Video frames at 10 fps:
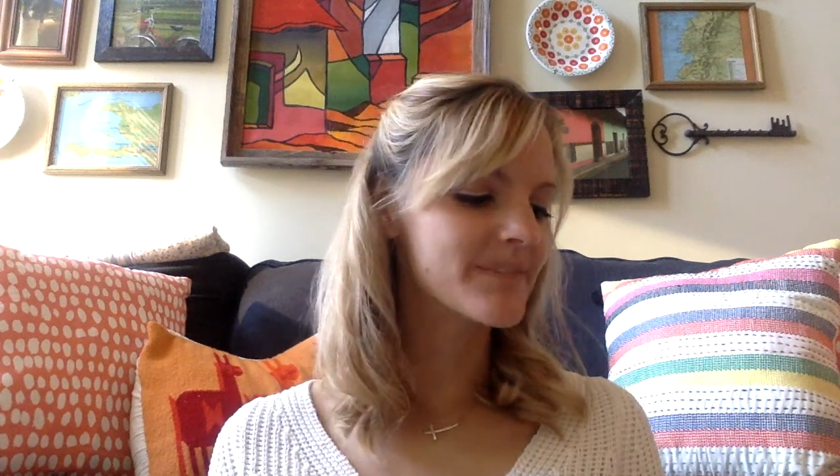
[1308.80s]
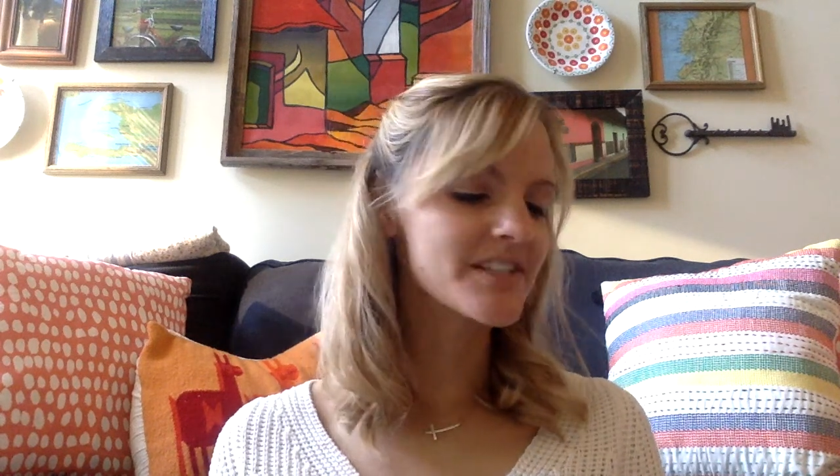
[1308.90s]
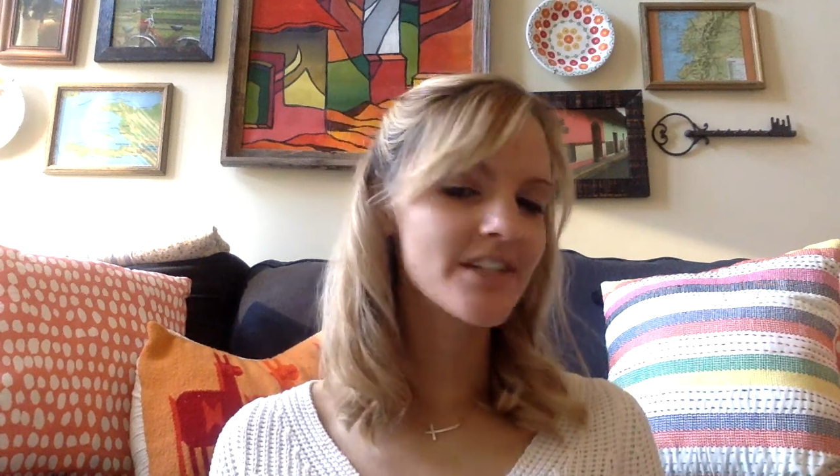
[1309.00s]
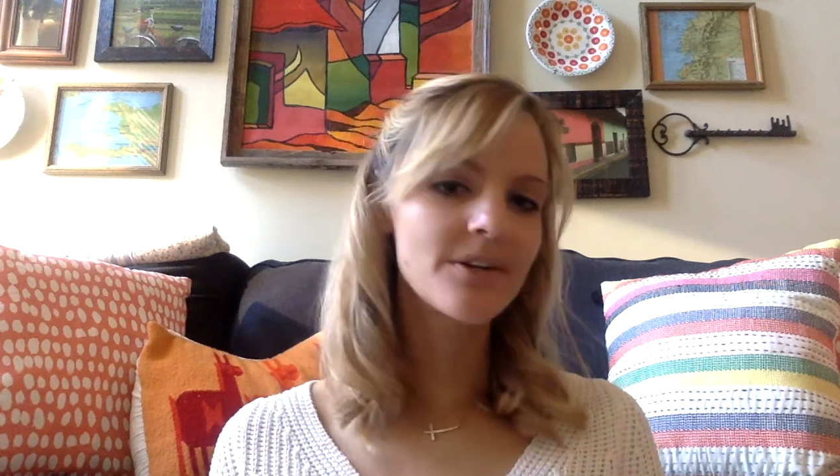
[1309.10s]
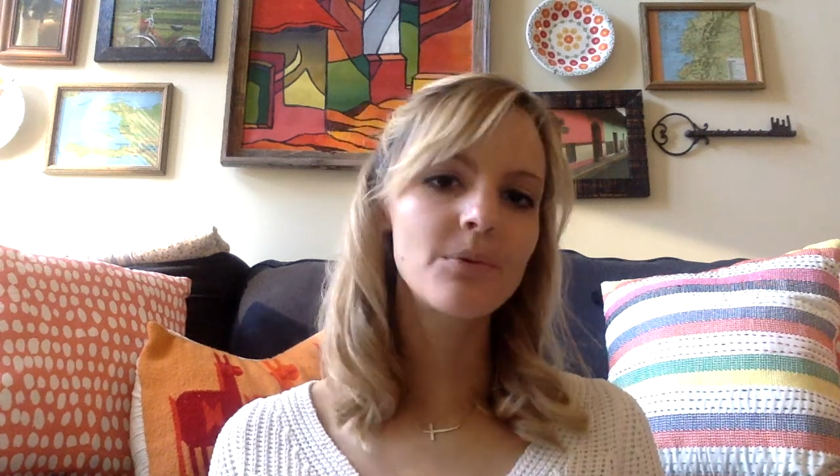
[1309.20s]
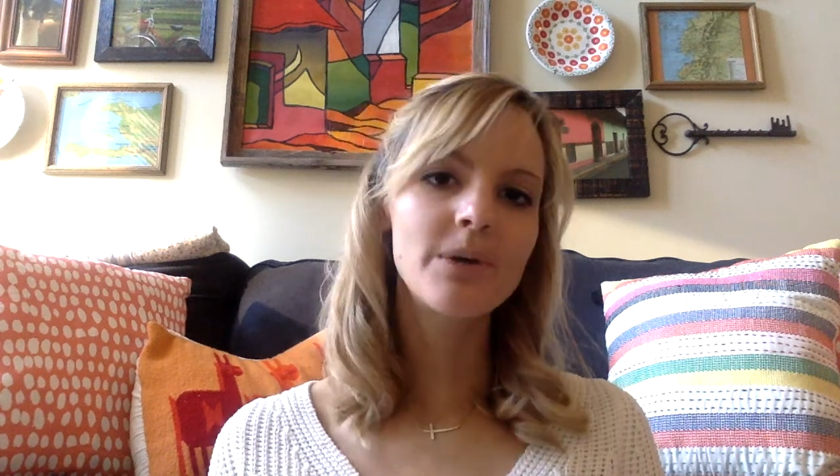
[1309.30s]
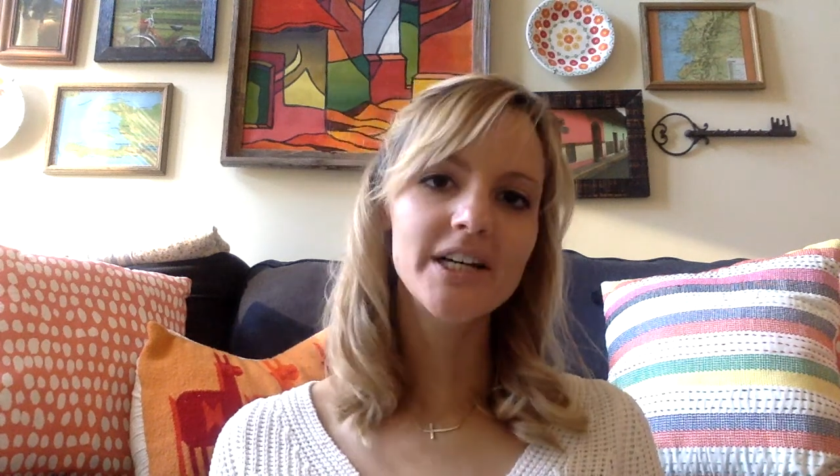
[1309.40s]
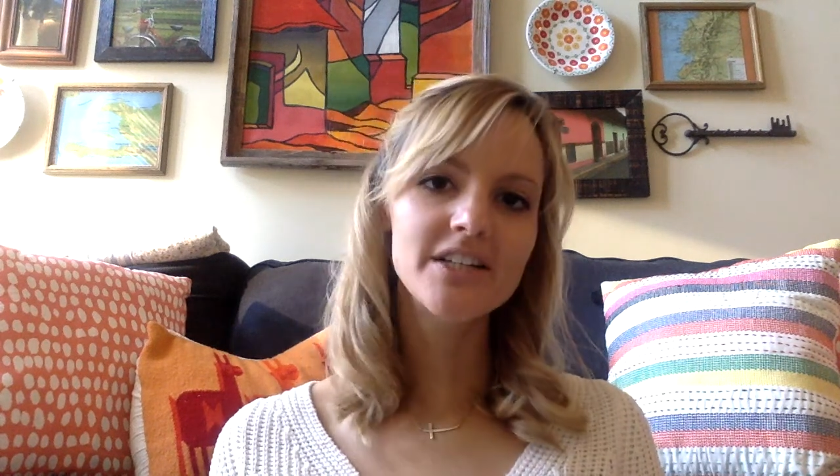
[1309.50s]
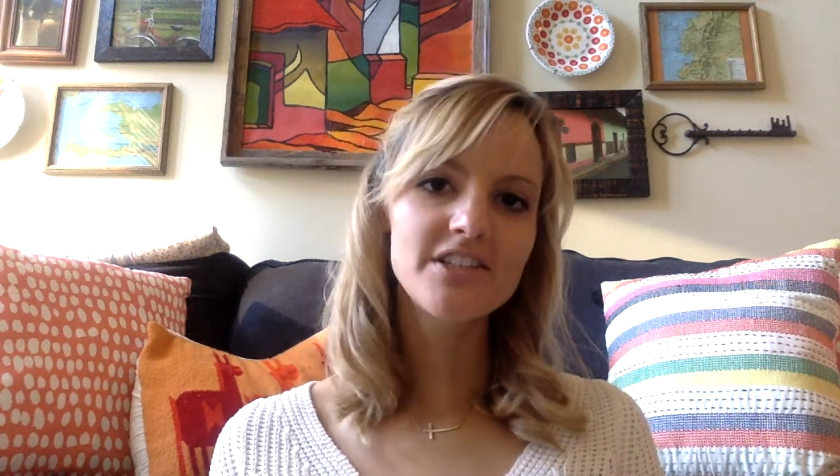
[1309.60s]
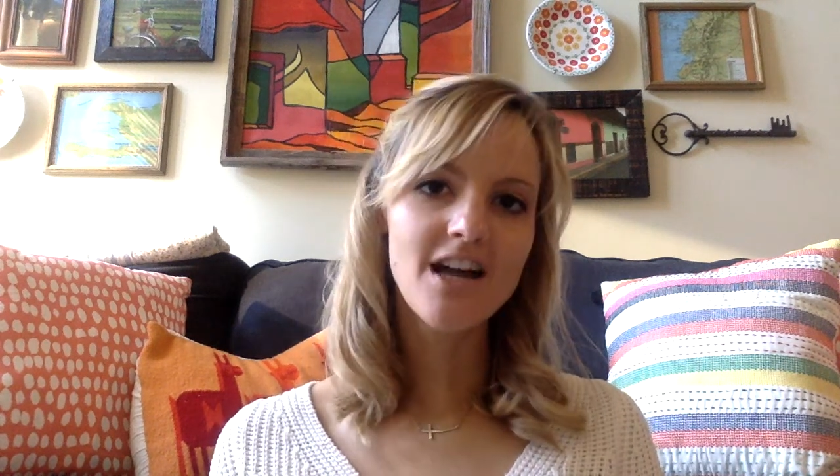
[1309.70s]
So
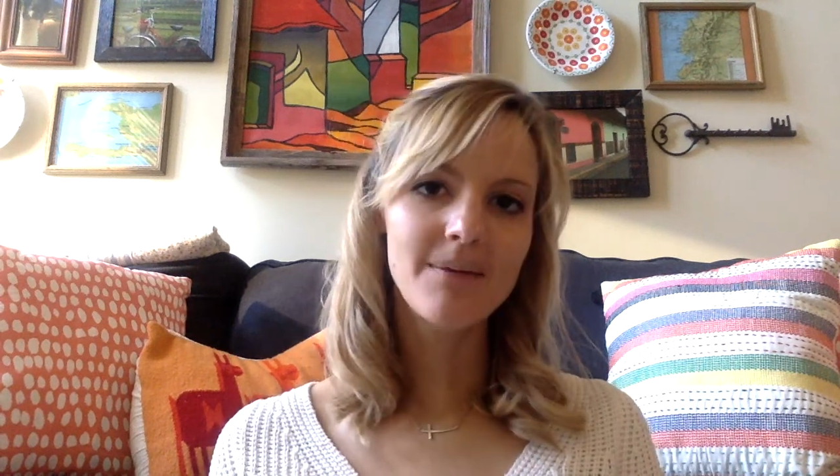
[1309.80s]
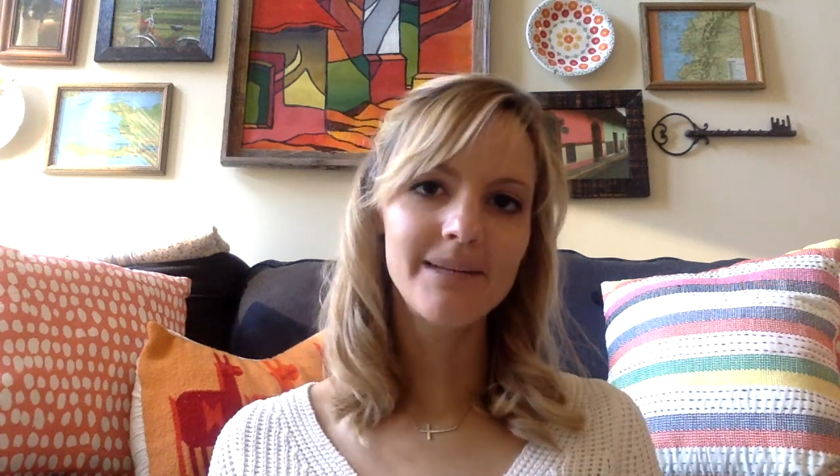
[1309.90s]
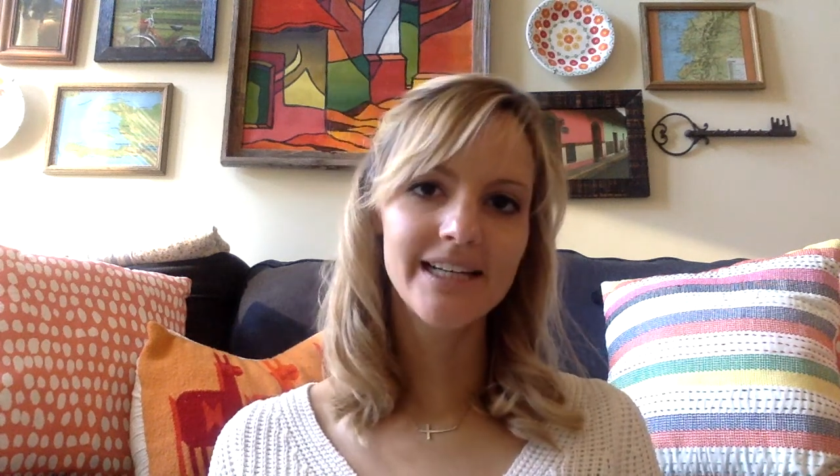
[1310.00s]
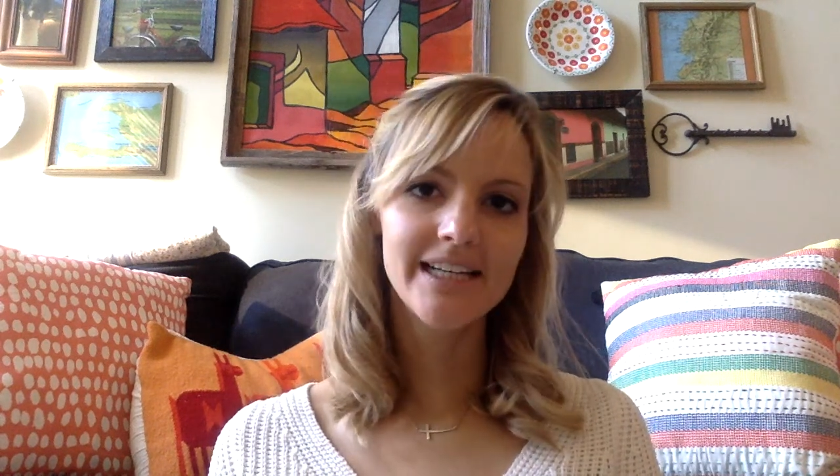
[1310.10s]
what your topic